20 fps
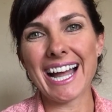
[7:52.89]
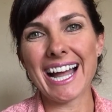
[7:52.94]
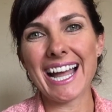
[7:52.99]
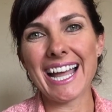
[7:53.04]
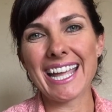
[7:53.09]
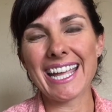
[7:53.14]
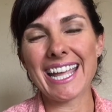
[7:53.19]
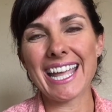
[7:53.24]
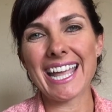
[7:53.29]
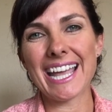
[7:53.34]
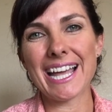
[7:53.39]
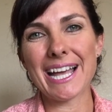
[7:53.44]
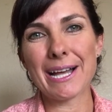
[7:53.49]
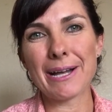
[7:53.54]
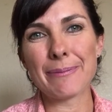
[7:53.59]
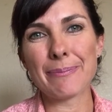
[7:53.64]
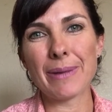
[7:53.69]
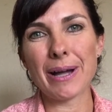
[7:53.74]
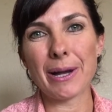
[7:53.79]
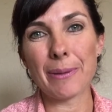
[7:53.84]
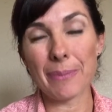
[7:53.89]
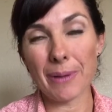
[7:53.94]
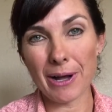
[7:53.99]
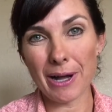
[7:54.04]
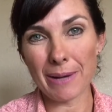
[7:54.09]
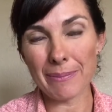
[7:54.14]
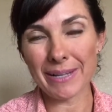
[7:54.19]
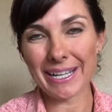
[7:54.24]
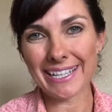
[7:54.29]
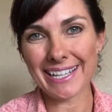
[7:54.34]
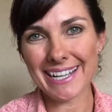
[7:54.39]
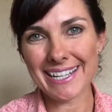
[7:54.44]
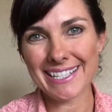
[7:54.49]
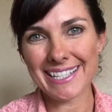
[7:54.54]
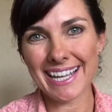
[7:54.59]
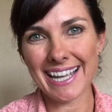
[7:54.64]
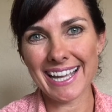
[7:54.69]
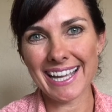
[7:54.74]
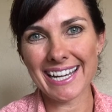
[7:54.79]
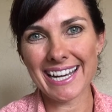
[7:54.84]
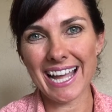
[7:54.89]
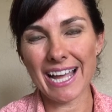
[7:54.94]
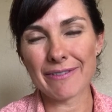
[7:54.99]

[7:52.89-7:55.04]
I am a mom, like I said.